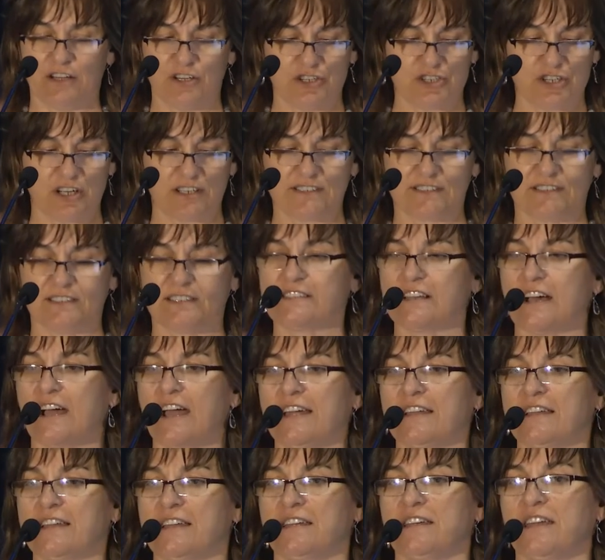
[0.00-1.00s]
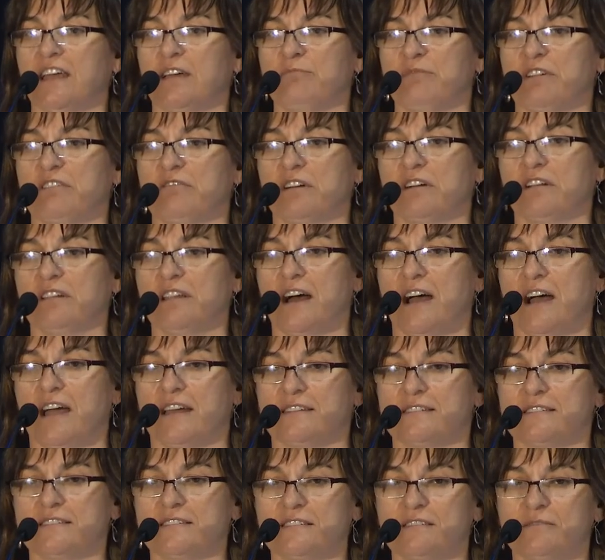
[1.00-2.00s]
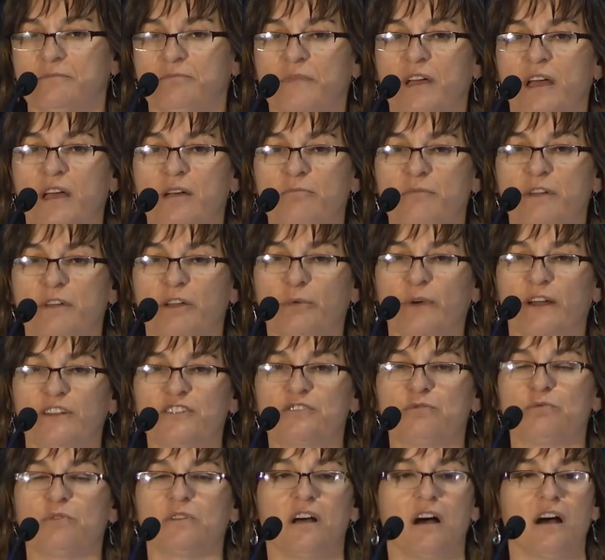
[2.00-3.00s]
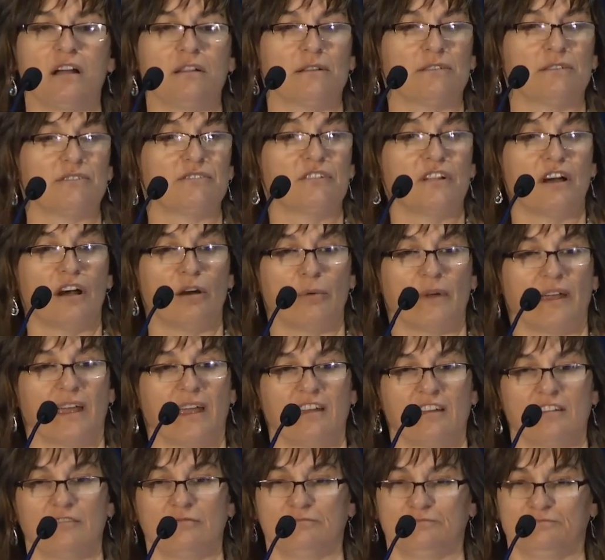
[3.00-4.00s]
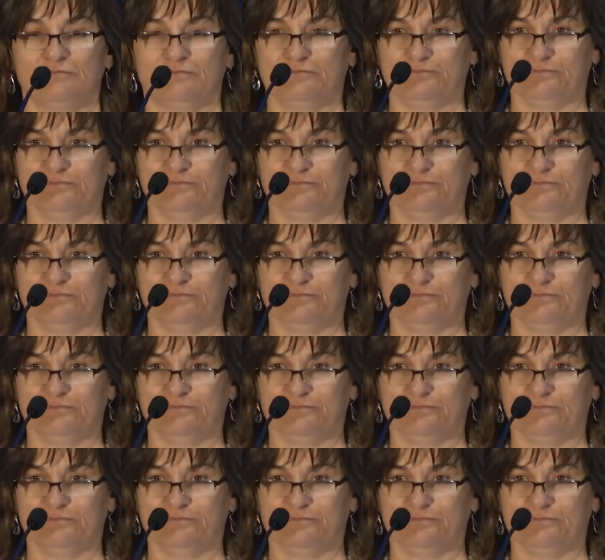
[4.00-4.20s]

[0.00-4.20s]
and just society can be realized. Miigwech, Wulalan, Nawe.